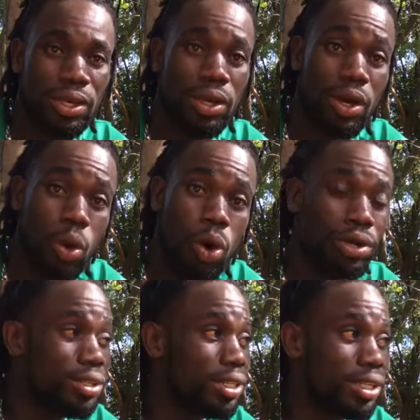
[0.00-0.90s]
the
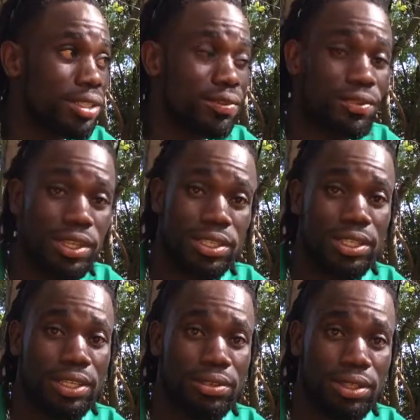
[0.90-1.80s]
wilderness
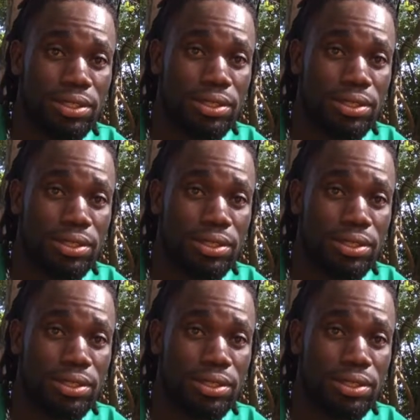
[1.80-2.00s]
first aid